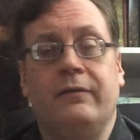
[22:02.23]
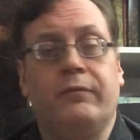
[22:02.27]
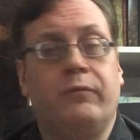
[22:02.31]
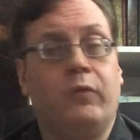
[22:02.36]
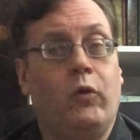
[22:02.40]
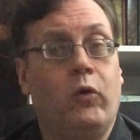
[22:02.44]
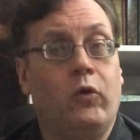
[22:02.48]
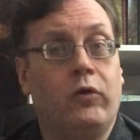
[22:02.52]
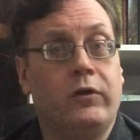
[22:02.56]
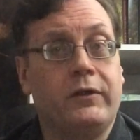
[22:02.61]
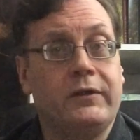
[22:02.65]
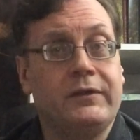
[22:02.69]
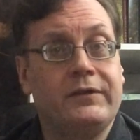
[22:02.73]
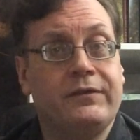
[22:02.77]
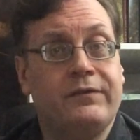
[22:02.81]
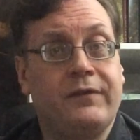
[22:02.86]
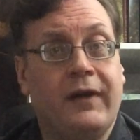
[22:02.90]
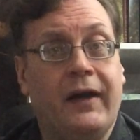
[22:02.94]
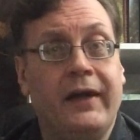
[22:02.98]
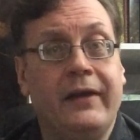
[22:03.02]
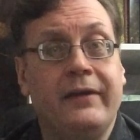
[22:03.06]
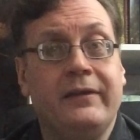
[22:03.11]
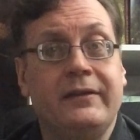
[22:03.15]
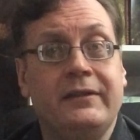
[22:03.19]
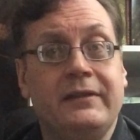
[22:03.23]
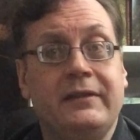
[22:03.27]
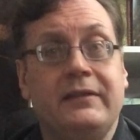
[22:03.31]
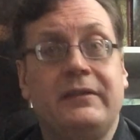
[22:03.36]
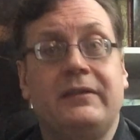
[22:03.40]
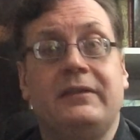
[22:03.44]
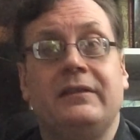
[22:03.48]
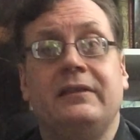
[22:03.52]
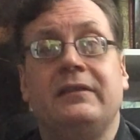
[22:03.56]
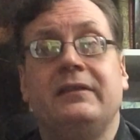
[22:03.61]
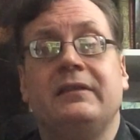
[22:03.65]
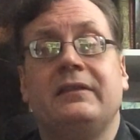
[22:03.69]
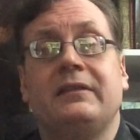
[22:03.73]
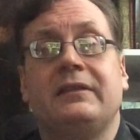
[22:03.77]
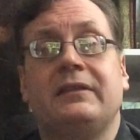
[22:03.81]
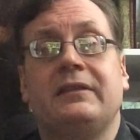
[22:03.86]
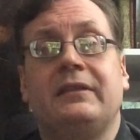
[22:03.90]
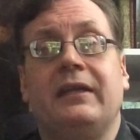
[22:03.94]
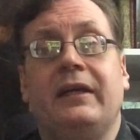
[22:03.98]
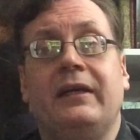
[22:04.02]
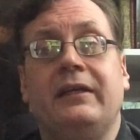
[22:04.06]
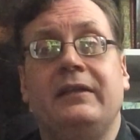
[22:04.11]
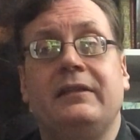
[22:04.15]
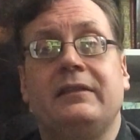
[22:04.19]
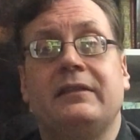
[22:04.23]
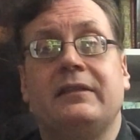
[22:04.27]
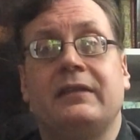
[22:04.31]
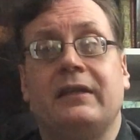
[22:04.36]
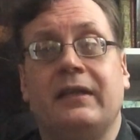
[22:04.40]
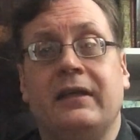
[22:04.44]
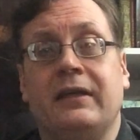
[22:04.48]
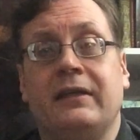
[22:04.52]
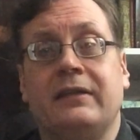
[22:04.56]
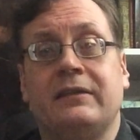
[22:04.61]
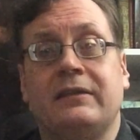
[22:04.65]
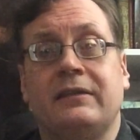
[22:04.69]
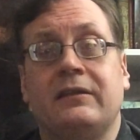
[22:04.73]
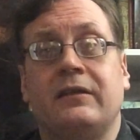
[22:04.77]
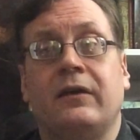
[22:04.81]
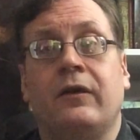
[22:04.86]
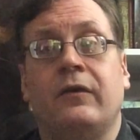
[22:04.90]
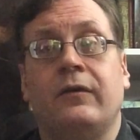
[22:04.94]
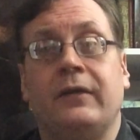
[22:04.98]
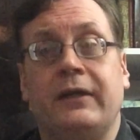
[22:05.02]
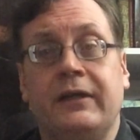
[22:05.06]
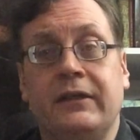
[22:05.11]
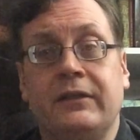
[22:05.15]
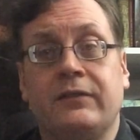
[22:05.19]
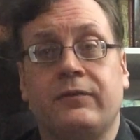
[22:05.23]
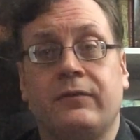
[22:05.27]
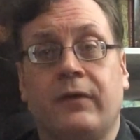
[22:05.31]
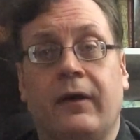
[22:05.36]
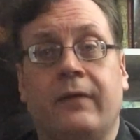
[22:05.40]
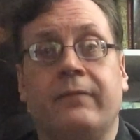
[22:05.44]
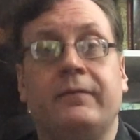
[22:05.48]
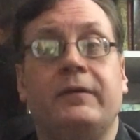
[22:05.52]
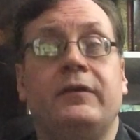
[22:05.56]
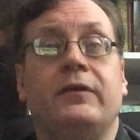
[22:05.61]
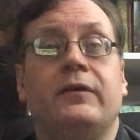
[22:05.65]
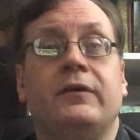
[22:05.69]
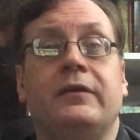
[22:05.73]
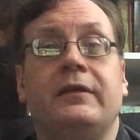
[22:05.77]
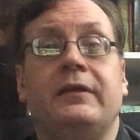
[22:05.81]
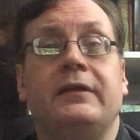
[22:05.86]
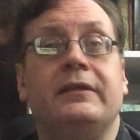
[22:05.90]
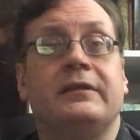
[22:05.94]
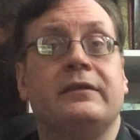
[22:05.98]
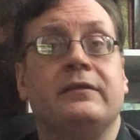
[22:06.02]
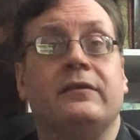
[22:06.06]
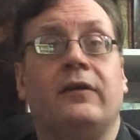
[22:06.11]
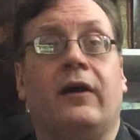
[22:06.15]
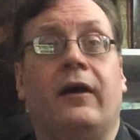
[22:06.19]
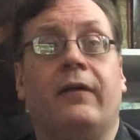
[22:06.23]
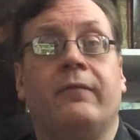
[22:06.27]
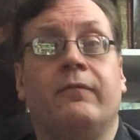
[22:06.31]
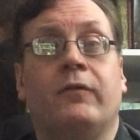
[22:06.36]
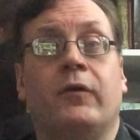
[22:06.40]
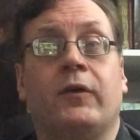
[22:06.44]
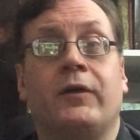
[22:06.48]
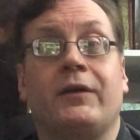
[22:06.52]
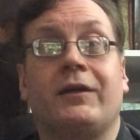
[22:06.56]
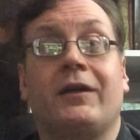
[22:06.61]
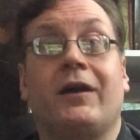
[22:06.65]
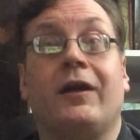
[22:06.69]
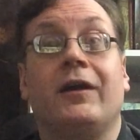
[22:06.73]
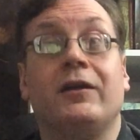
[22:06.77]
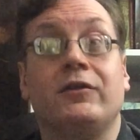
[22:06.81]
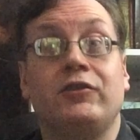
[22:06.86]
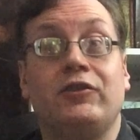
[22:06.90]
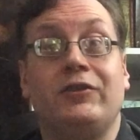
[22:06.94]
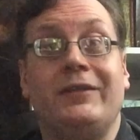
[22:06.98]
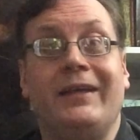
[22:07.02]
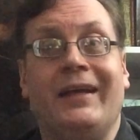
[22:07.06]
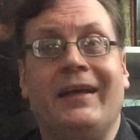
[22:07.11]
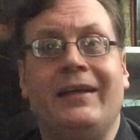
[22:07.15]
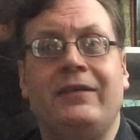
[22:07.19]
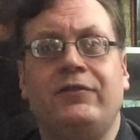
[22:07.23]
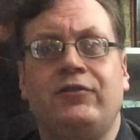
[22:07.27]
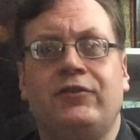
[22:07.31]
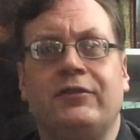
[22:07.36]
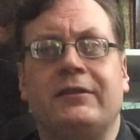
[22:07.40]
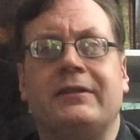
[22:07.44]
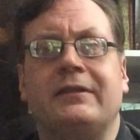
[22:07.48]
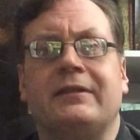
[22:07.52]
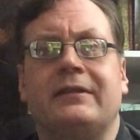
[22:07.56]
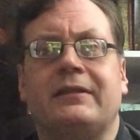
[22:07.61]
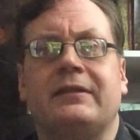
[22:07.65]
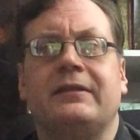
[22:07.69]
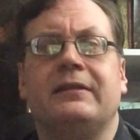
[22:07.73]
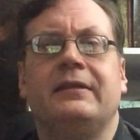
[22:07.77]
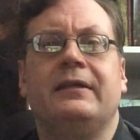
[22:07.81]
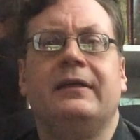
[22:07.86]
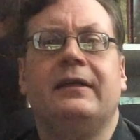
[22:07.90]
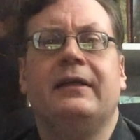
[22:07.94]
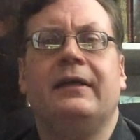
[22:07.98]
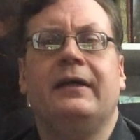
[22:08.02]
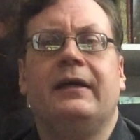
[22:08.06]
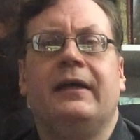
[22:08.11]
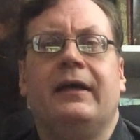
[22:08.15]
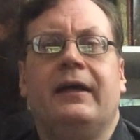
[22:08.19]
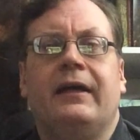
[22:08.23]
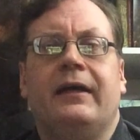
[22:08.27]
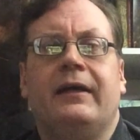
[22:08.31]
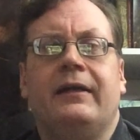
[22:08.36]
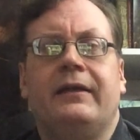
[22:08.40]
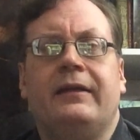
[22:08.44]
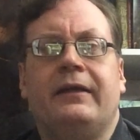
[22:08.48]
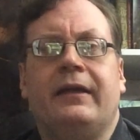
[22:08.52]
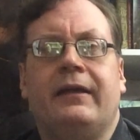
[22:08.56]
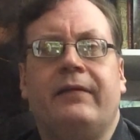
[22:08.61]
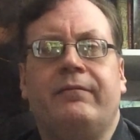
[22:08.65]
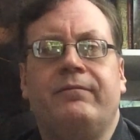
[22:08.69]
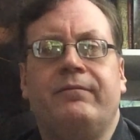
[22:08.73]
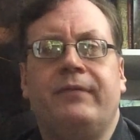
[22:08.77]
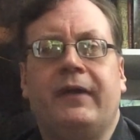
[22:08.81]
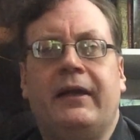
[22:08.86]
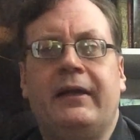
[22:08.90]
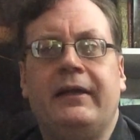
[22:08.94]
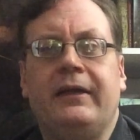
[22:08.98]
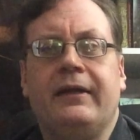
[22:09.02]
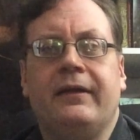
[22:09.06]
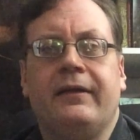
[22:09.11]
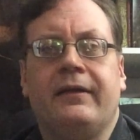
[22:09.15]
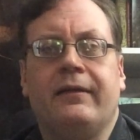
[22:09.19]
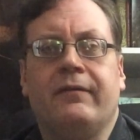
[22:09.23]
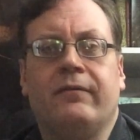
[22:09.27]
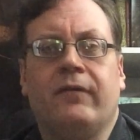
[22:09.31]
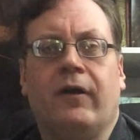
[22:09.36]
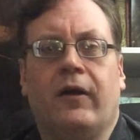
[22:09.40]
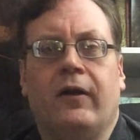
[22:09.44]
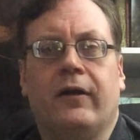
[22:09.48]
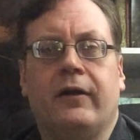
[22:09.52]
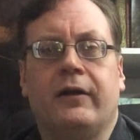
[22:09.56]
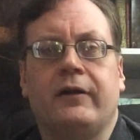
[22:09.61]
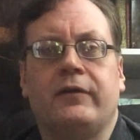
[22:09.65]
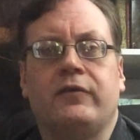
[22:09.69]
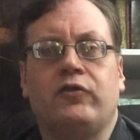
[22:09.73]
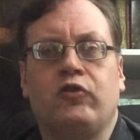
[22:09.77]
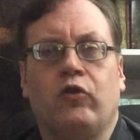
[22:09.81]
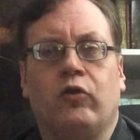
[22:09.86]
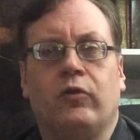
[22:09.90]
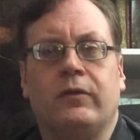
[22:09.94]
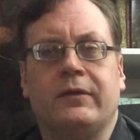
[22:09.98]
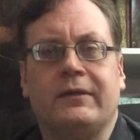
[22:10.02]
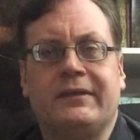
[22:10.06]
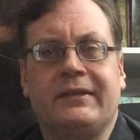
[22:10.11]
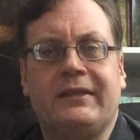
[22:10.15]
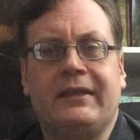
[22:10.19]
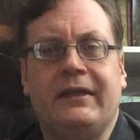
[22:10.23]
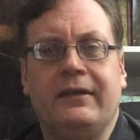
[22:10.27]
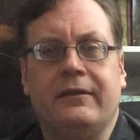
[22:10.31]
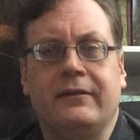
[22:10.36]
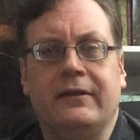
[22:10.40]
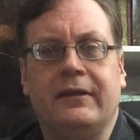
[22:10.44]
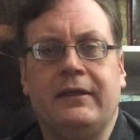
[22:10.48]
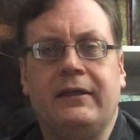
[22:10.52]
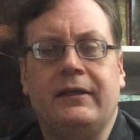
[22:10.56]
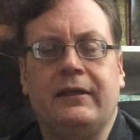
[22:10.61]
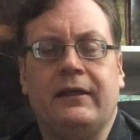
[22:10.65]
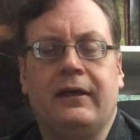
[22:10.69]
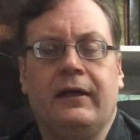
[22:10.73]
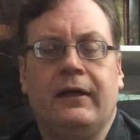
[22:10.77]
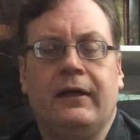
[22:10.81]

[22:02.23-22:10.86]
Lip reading: abhors violence to an extent, and so his Robin Hood is a lot more conscientious than many of them are towards killing.